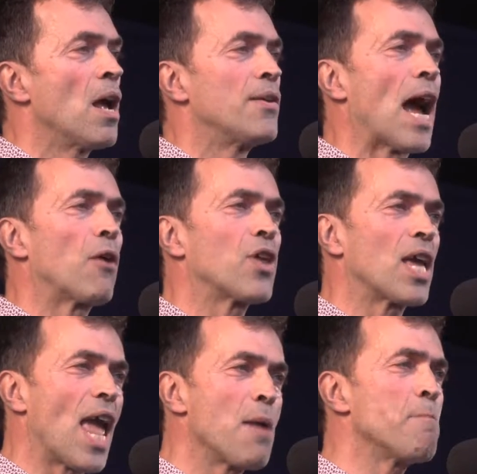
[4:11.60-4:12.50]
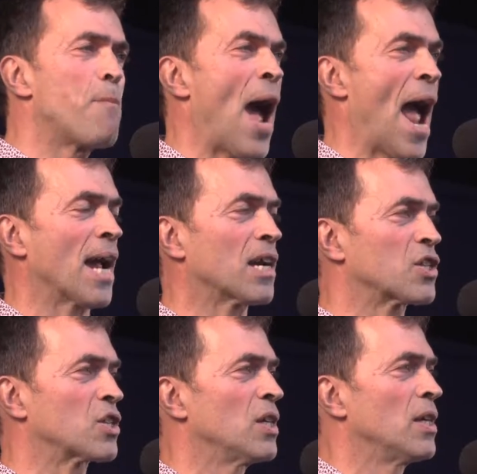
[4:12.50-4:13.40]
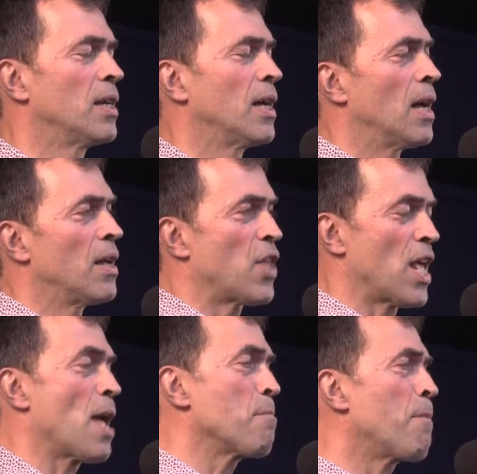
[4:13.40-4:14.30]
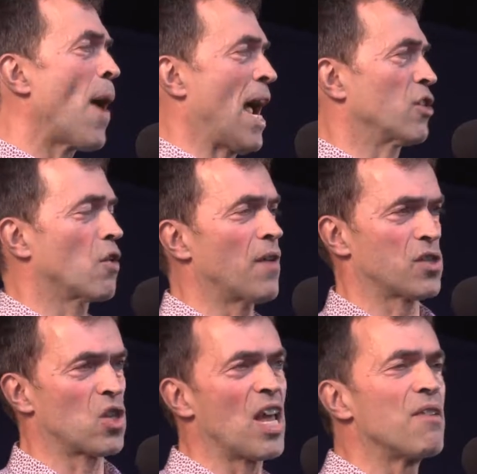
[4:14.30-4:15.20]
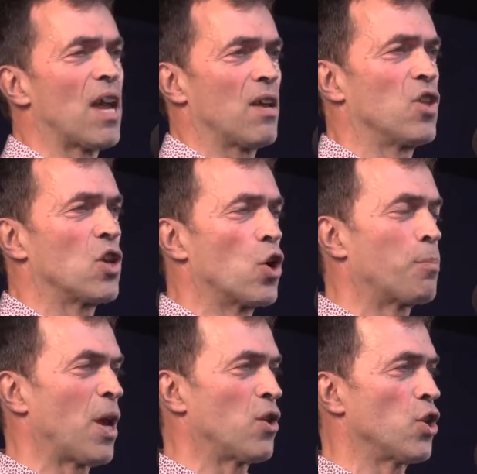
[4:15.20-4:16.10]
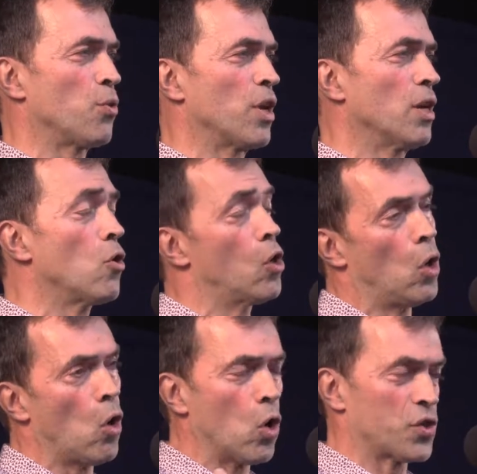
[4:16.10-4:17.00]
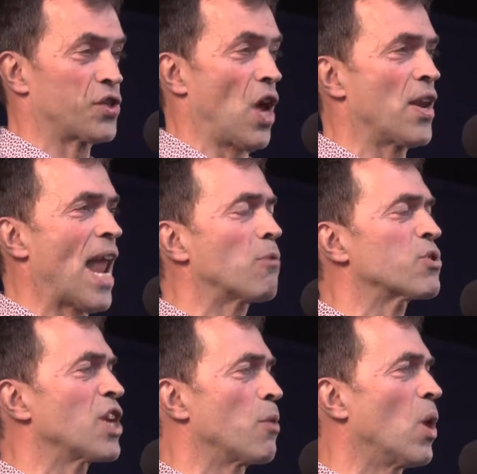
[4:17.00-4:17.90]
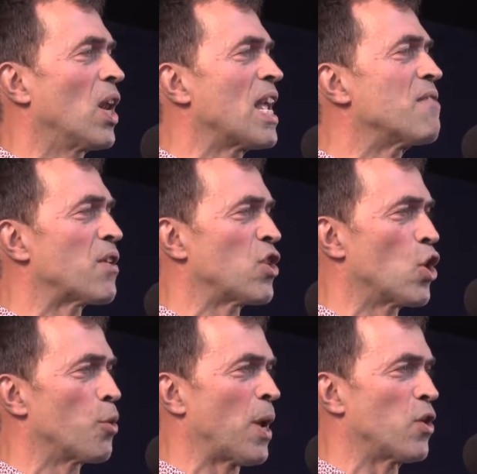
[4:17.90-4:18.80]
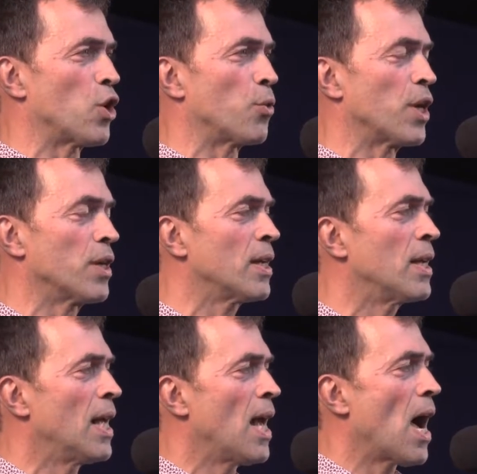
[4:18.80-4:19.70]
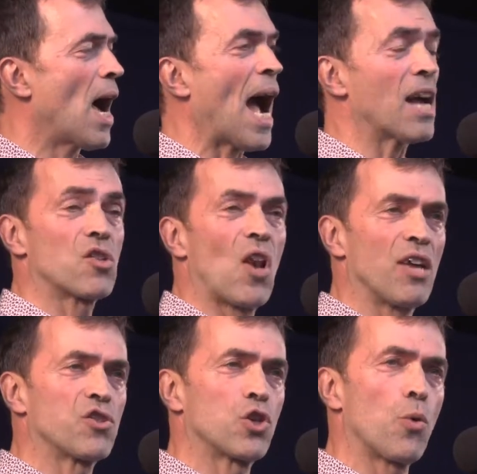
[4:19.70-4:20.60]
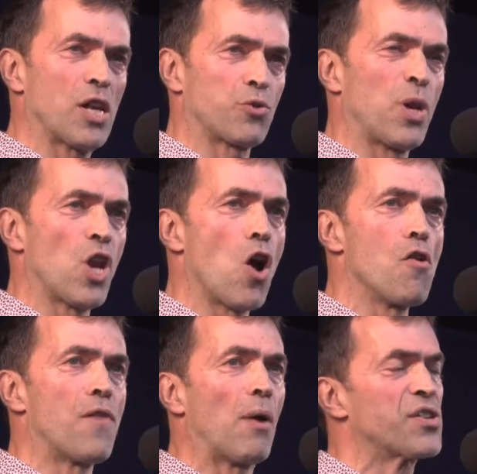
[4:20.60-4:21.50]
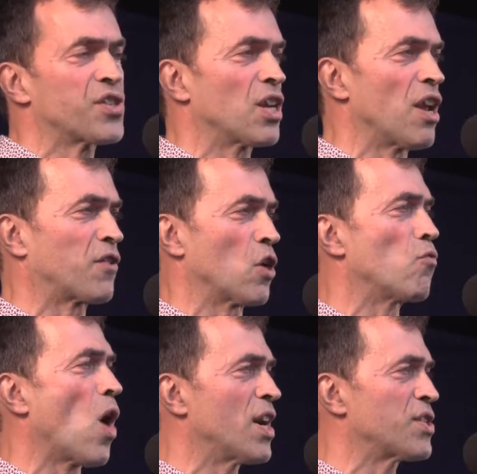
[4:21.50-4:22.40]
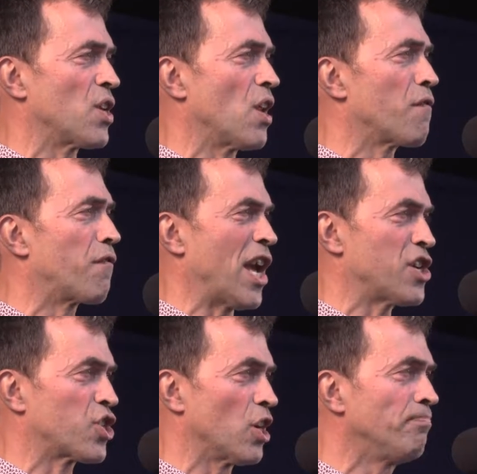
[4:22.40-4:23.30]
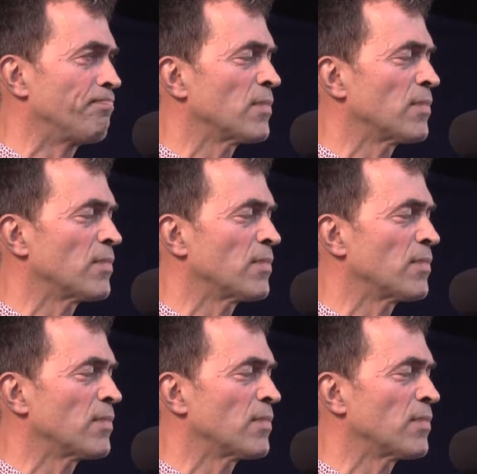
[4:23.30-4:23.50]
Now, the impact of us leaving the European Union or announcing we're leaving the European Union has led to, as we know, very significant rise in inflation,